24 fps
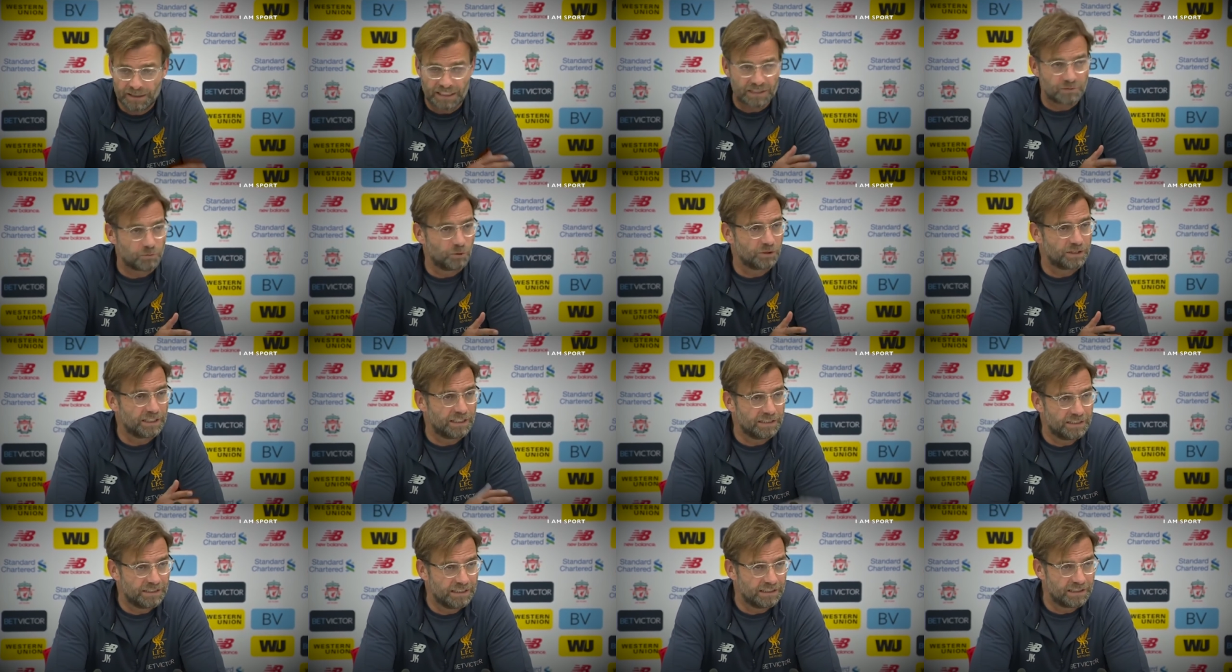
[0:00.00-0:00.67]
That's
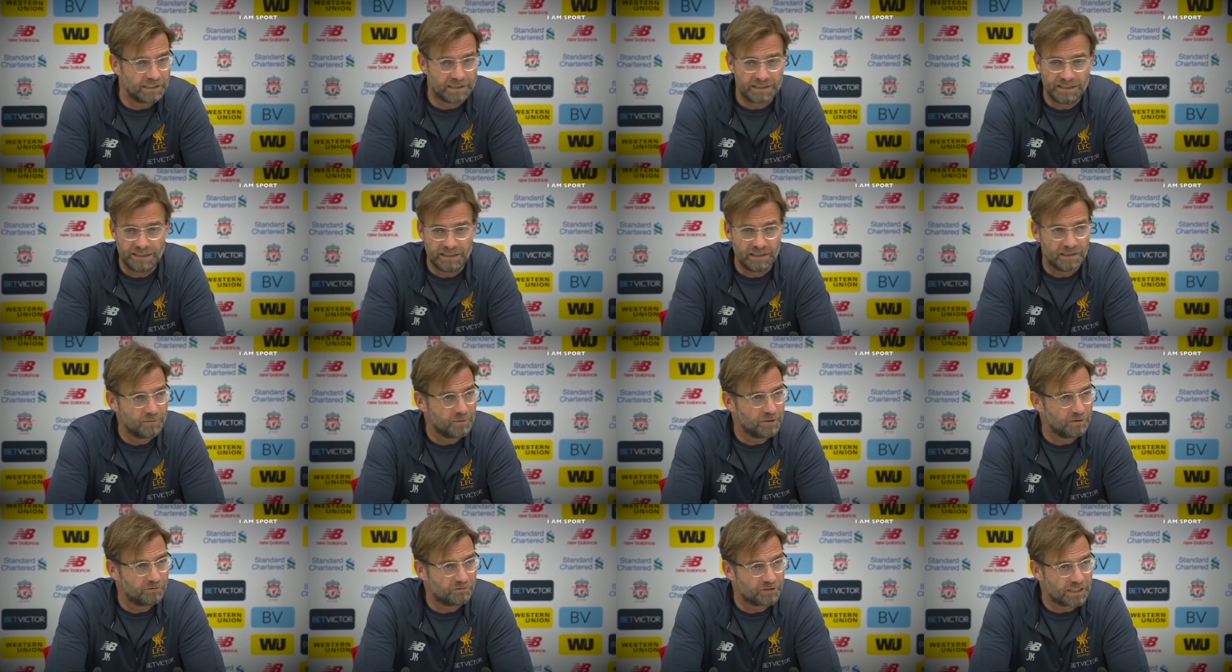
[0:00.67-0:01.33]
what they did. It needed a
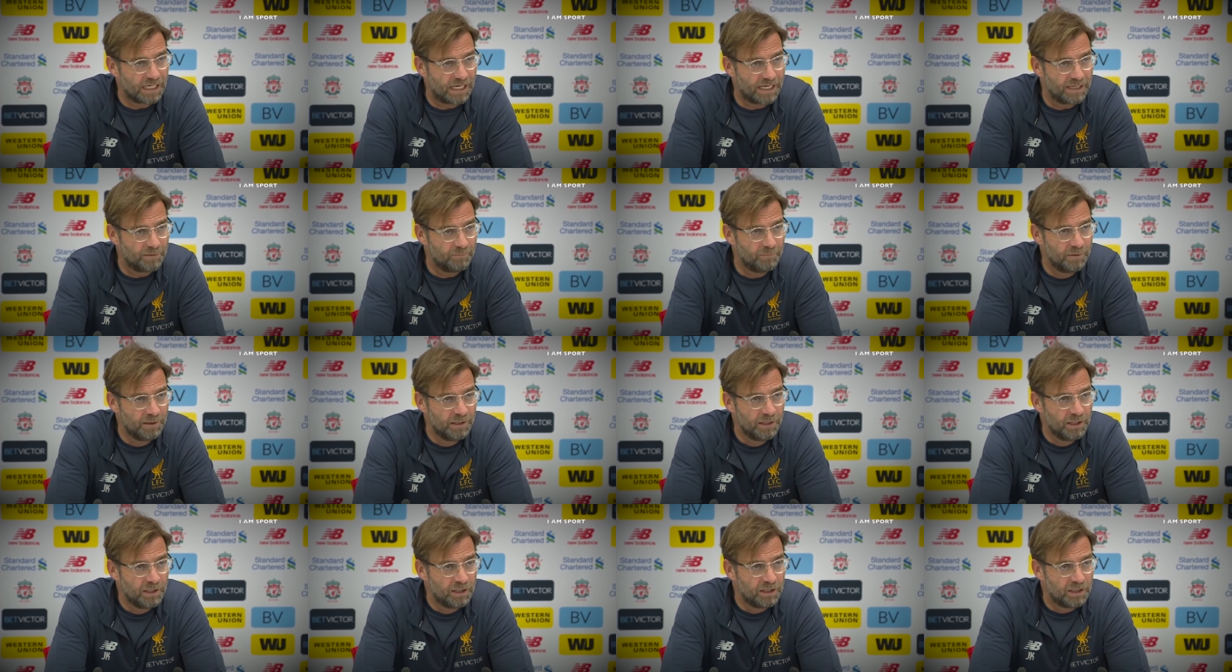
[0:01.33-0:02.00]
little bit of
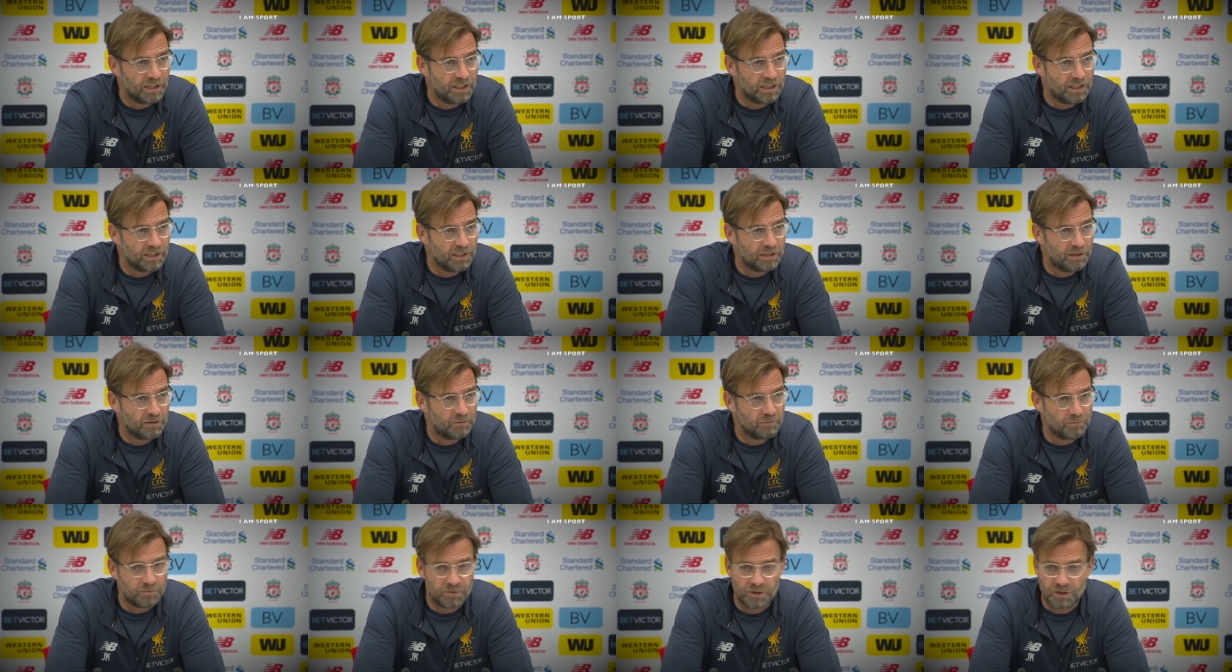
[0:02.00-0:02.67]
time
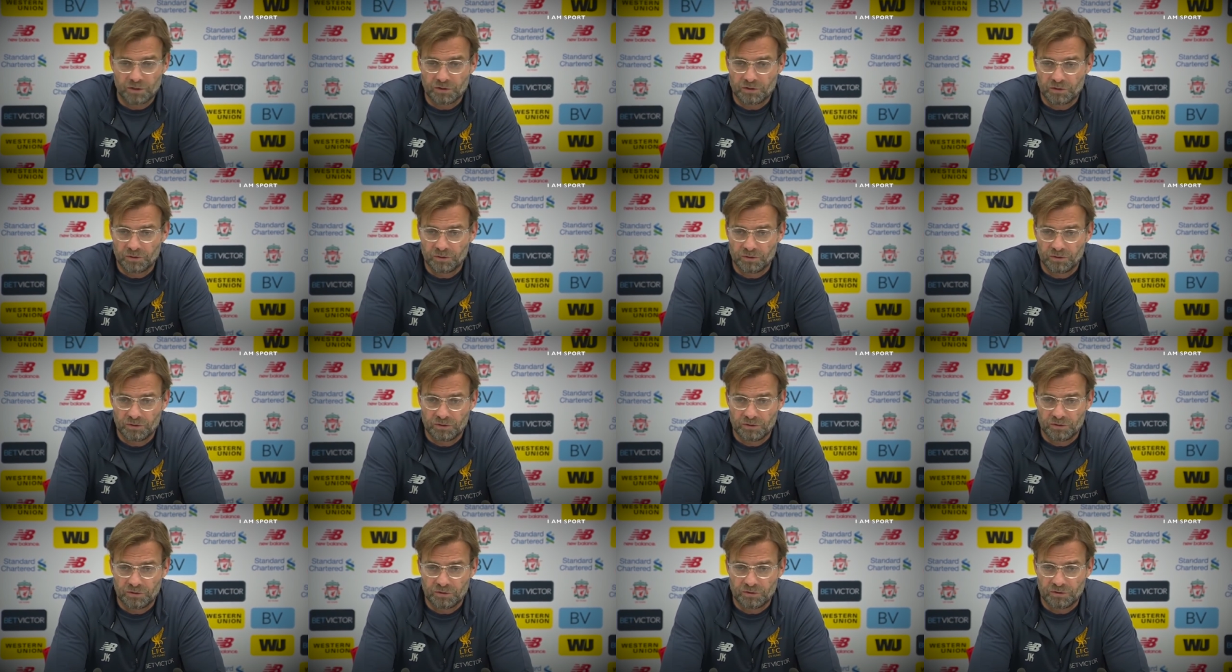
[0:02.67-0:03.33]
uh,
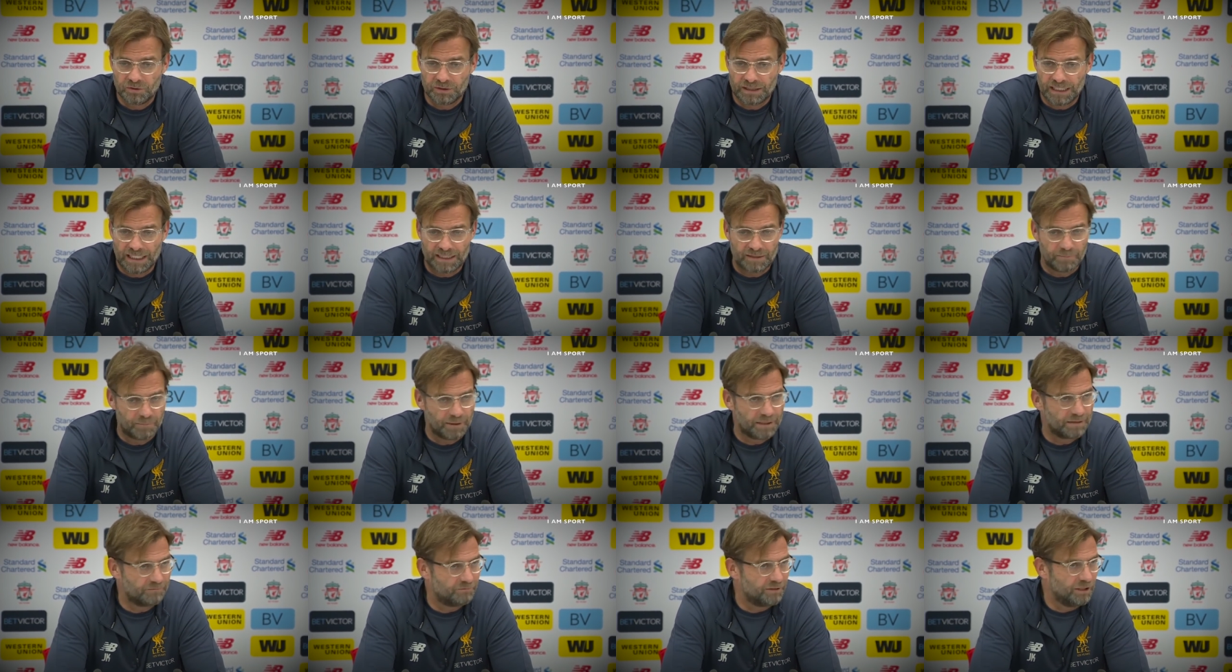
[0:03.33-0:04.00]
to, to, to get
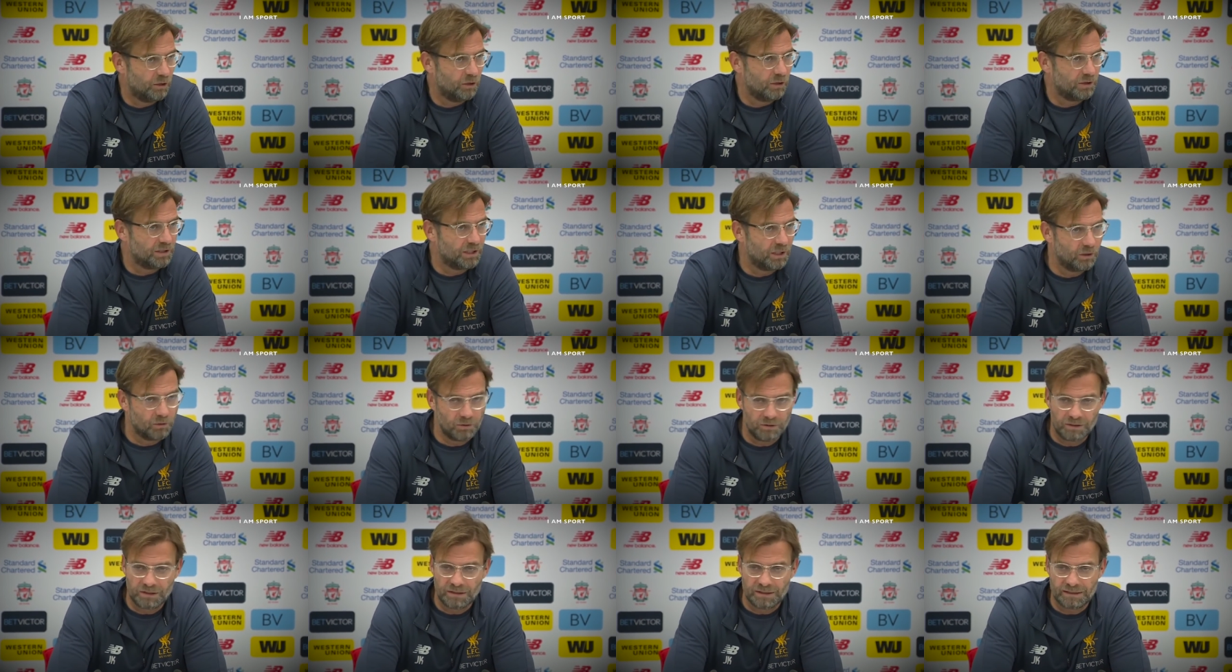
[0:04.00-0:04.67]
it, but we all
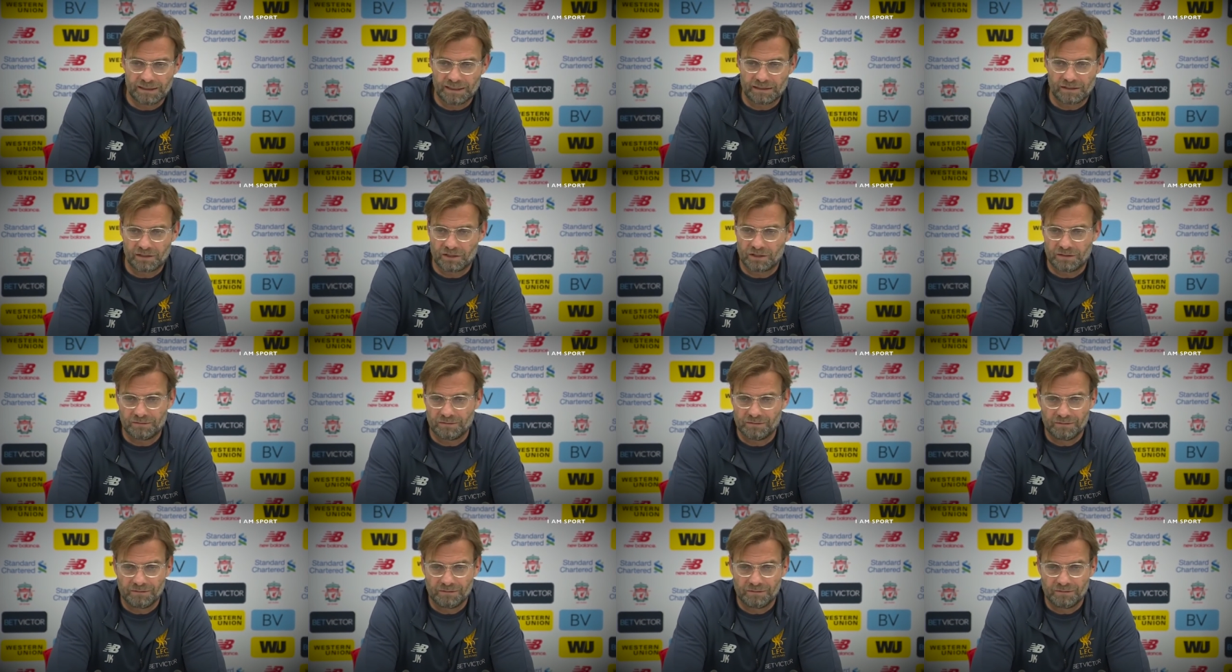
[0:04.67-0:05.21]
know that